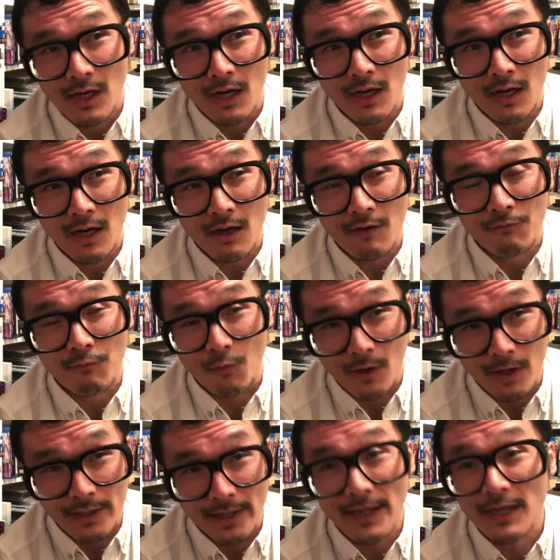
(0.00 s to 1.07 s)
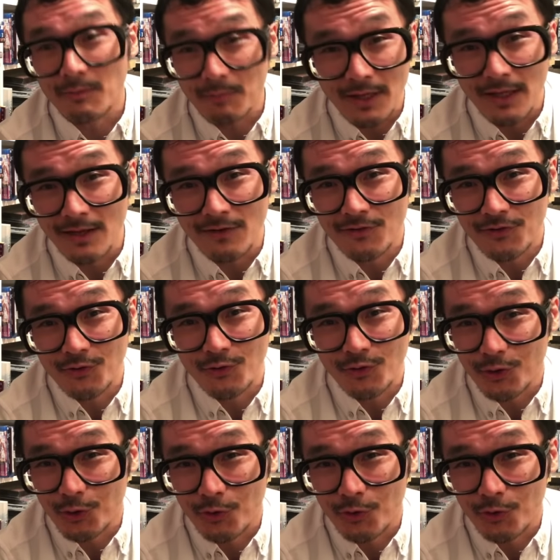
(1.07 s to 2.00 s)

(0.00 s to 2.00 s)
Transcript: uh, for getting me into the